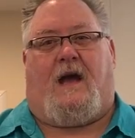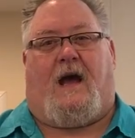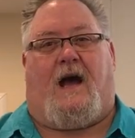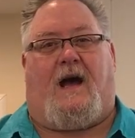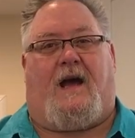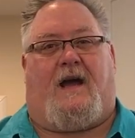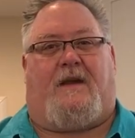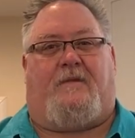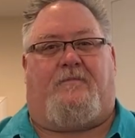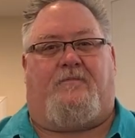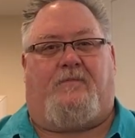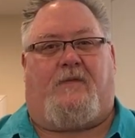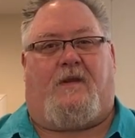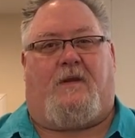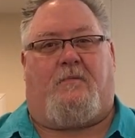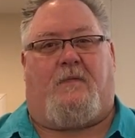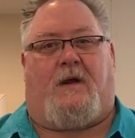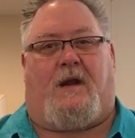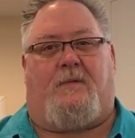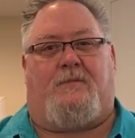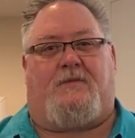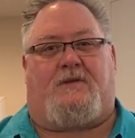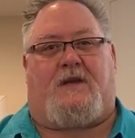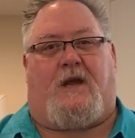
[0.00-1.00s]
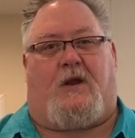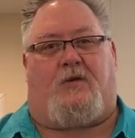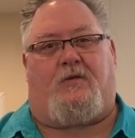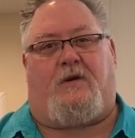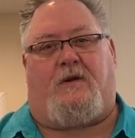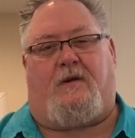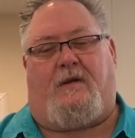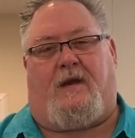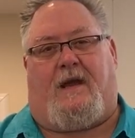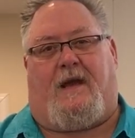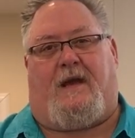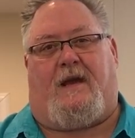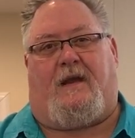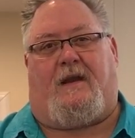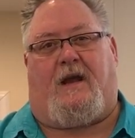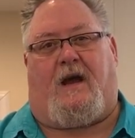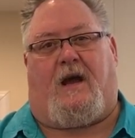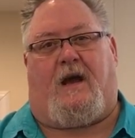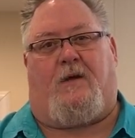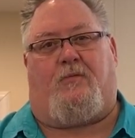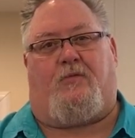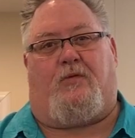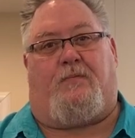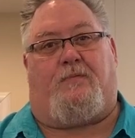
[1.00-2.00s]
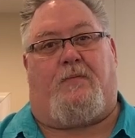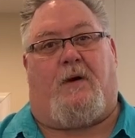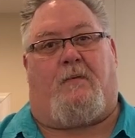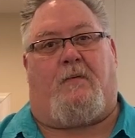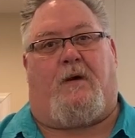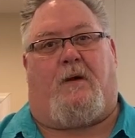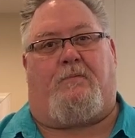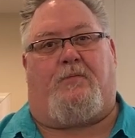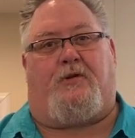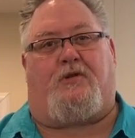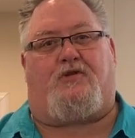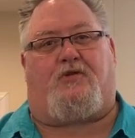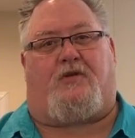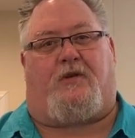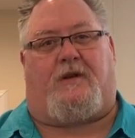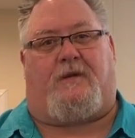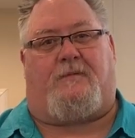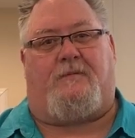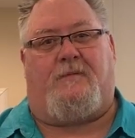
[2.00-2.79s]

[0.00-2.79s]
Hi, my name is Henry and I'm with Belmont Butchery,